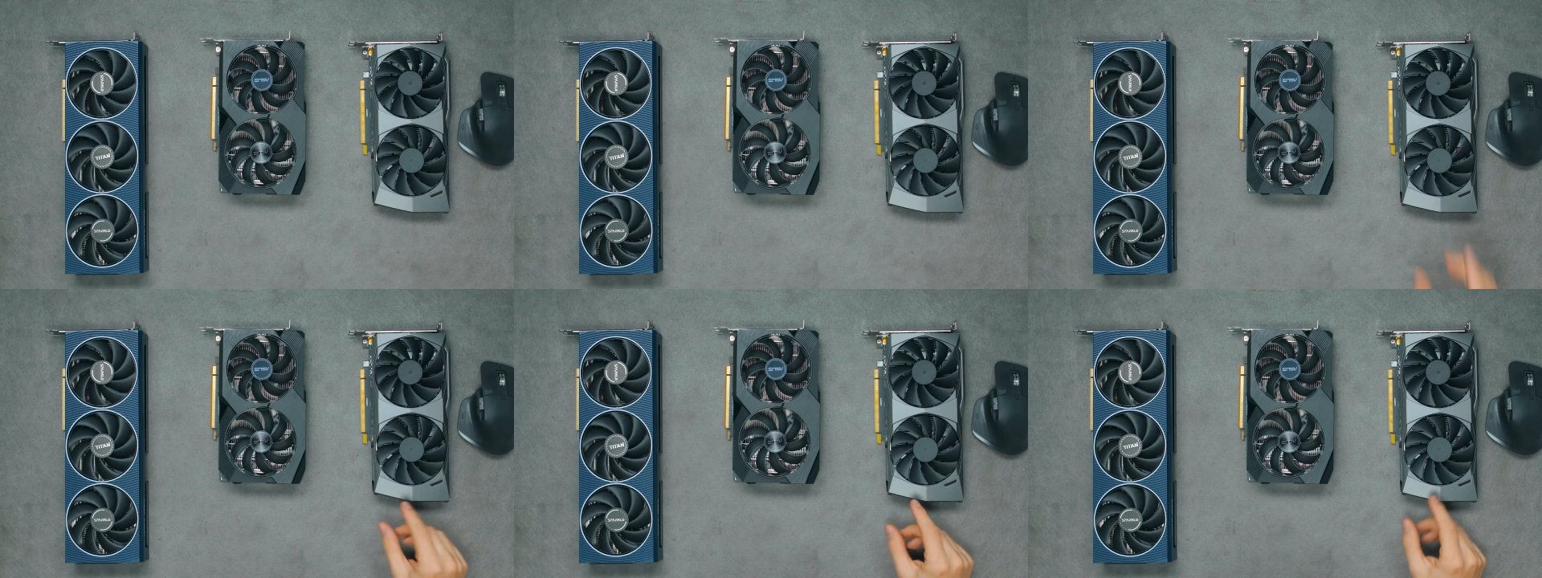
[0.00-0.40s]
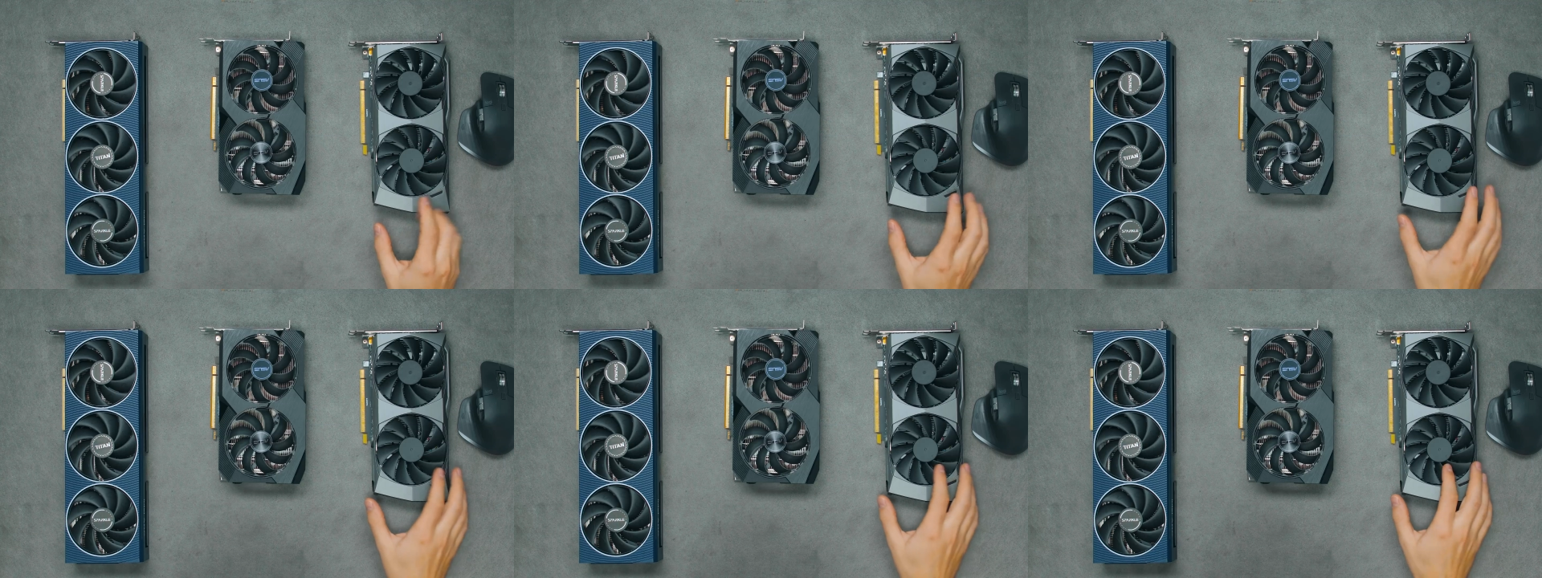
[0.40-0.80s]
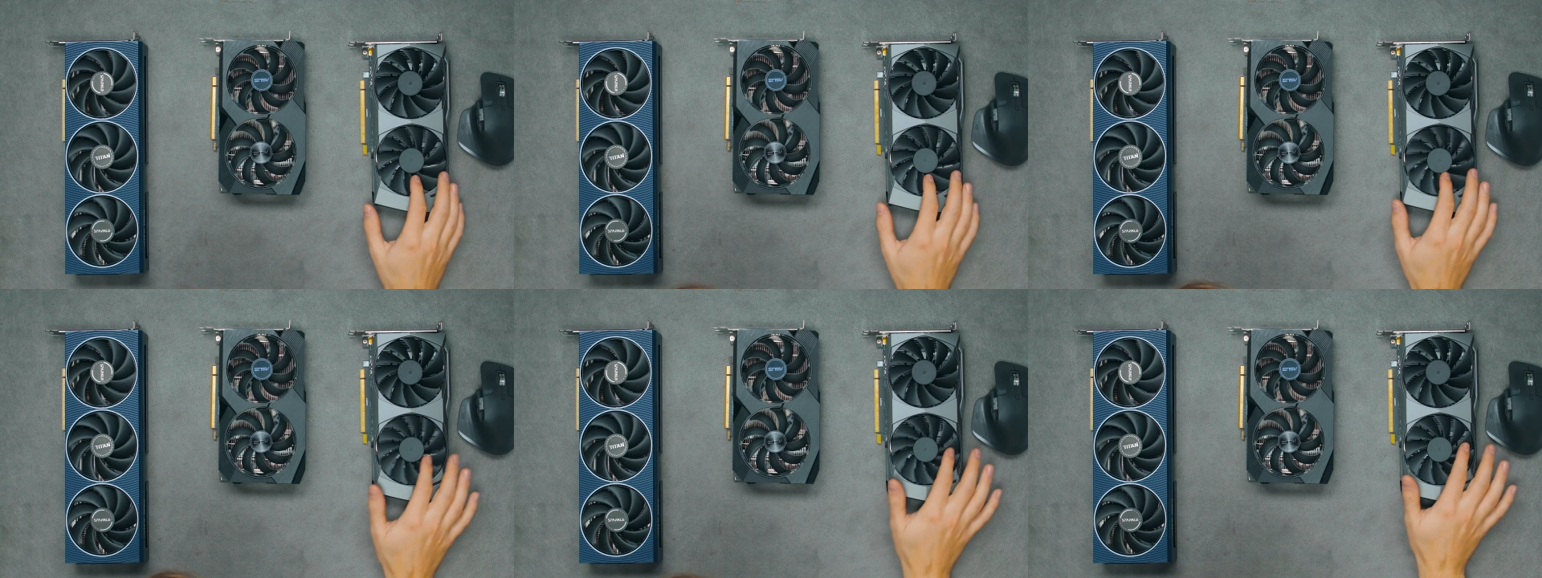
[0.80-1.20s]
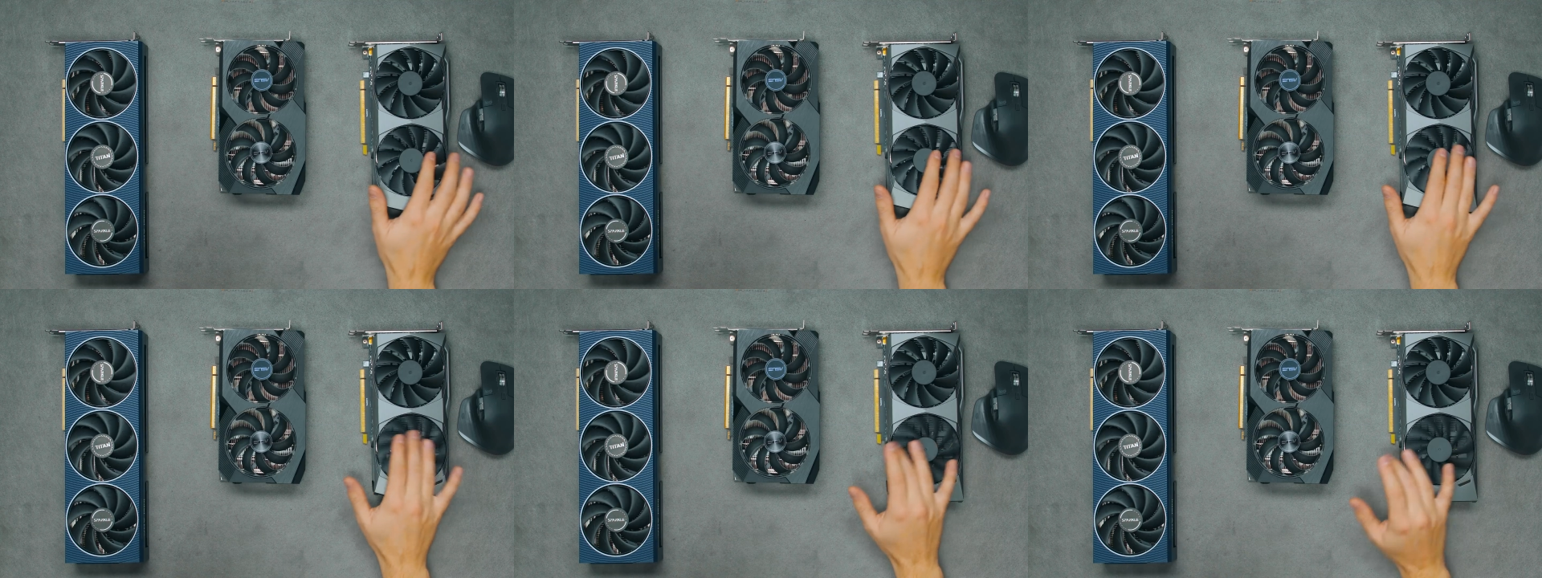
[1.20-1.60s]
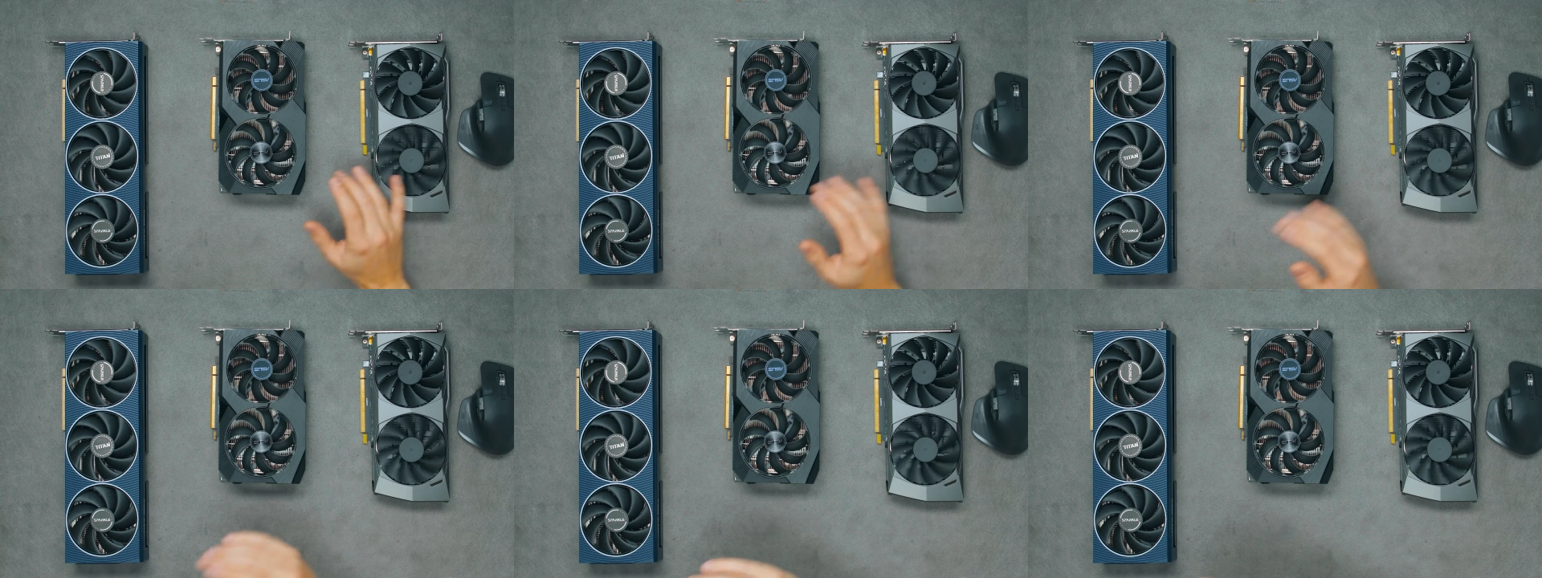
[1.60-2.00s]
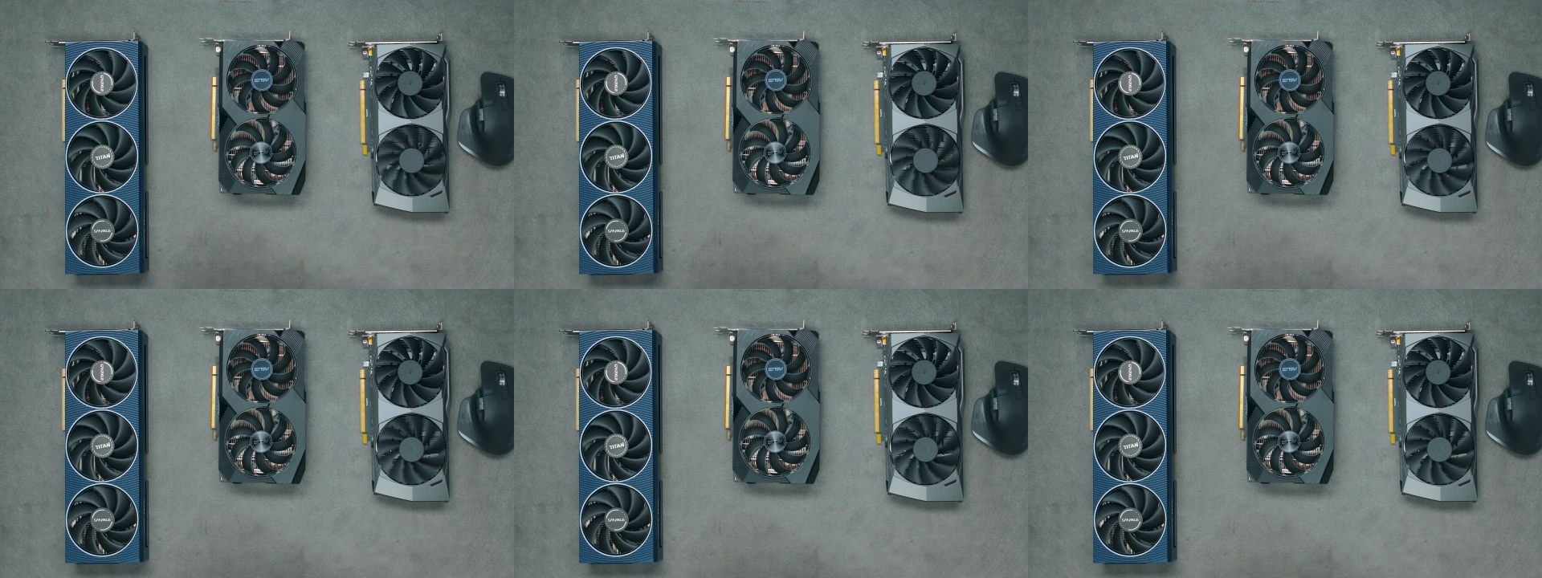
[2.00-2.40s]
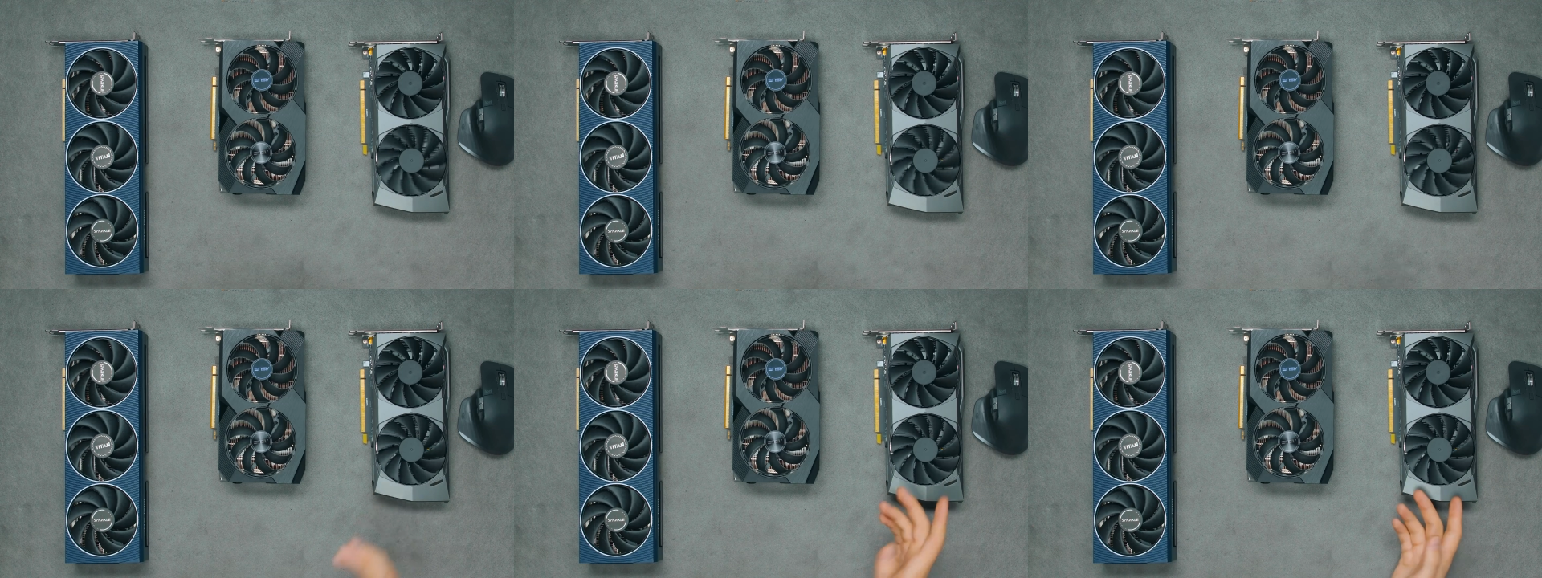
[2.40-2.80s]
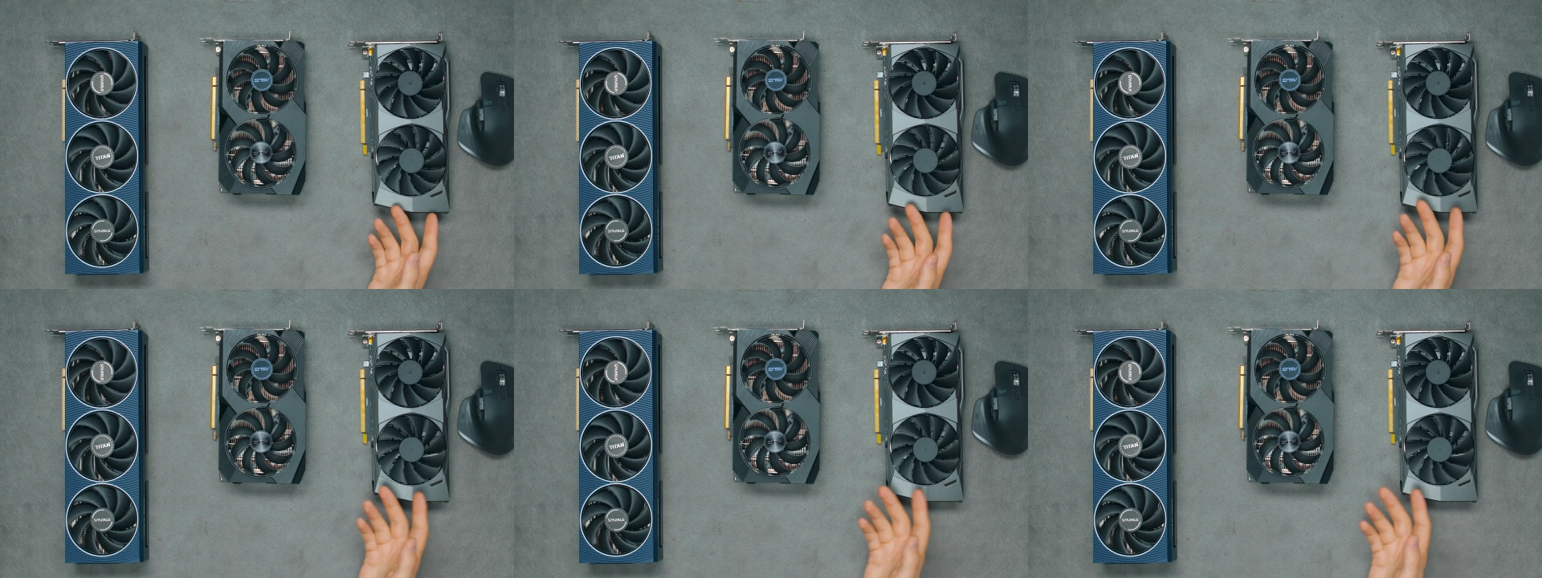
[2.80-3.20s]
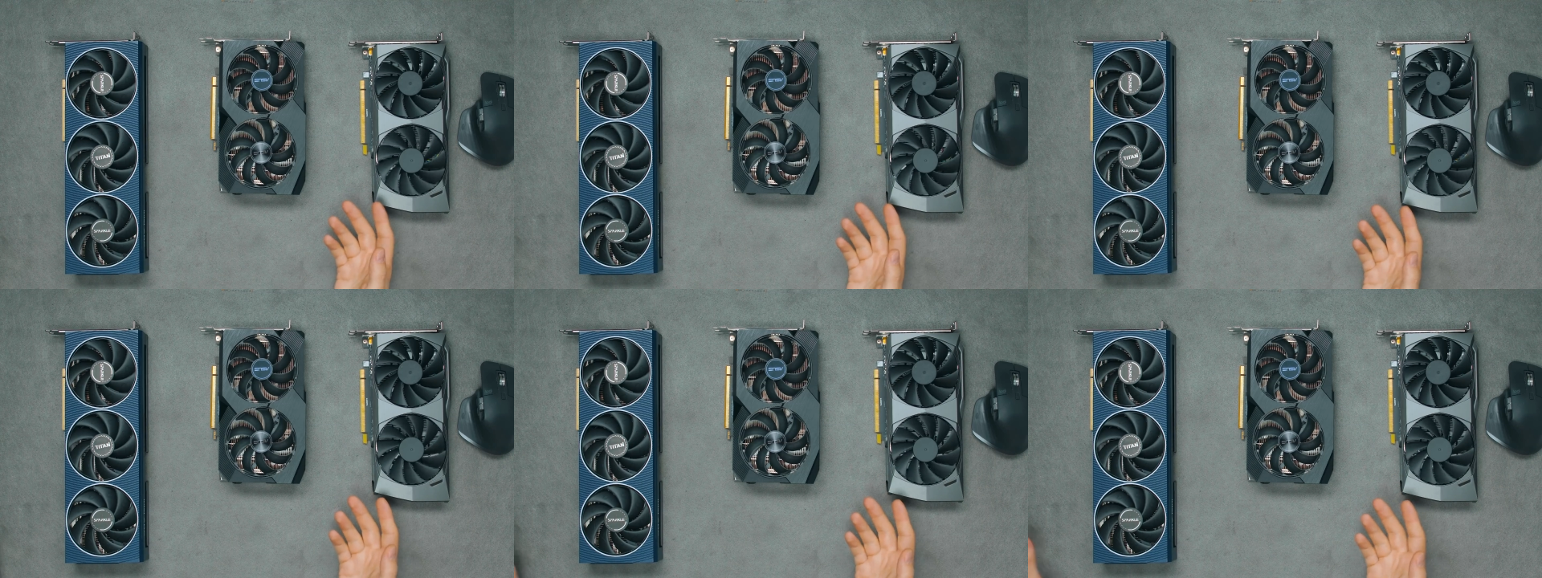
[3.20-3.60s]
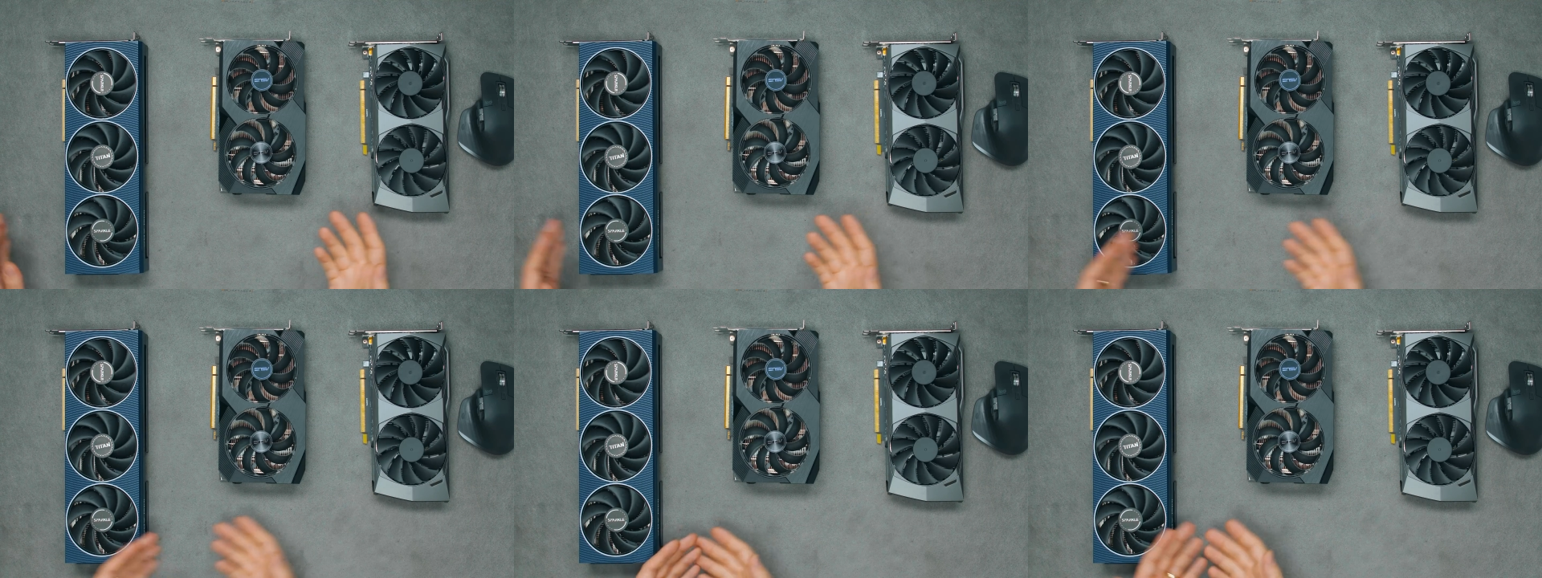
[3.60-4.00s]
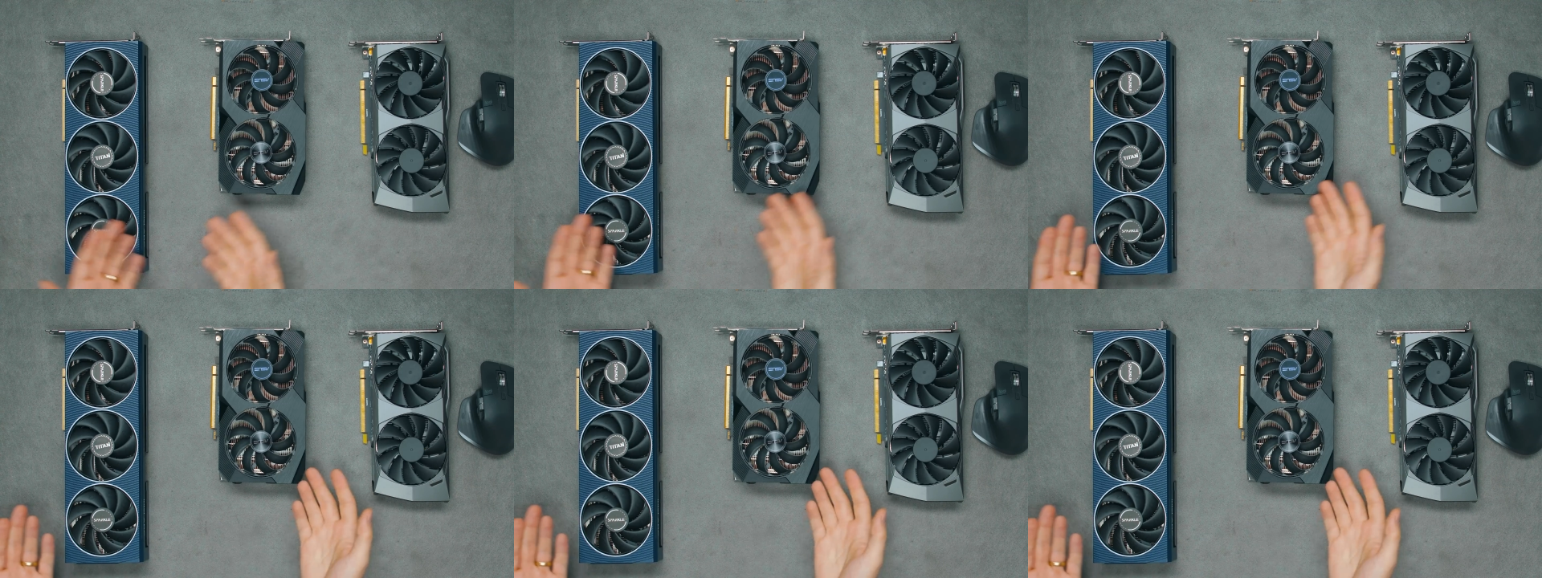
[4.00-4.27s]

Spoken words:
No face is visible, so there are no lips to read.